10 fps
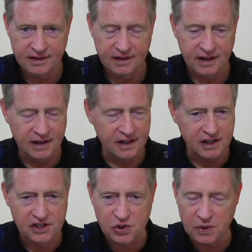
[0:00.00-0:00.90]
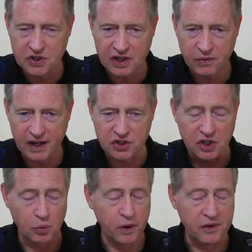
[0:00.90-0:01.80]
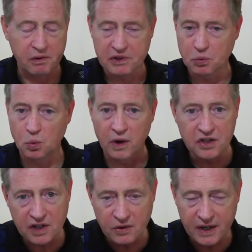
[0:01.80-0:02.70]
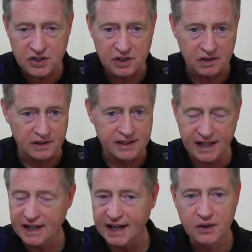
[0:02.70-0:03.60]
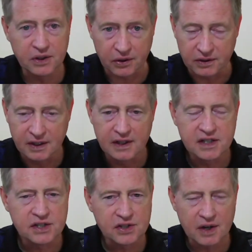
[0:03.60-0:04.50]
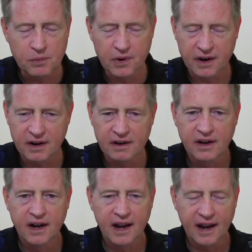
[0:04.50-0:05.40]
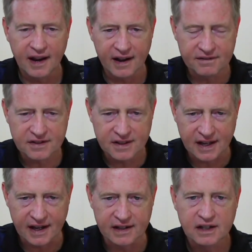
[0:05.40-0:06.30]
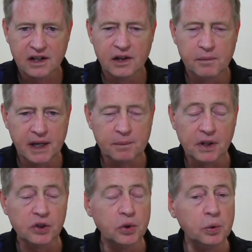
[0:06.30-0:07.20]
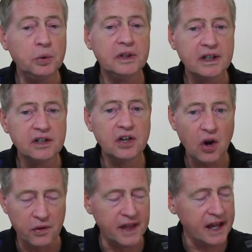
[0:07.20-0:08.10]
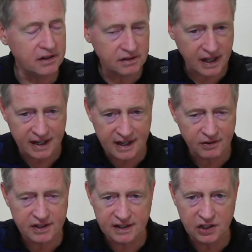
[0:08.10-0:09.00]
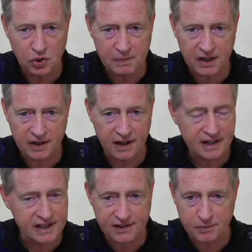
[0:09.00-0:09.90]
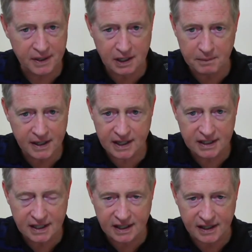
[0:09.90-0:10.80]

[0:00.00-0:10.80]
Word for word: in the ensuing generation, whether it was one generation or 10, I don't know, somewhere after that, people who did know, they, they guarantee they knew about God because everybody in the beginning did,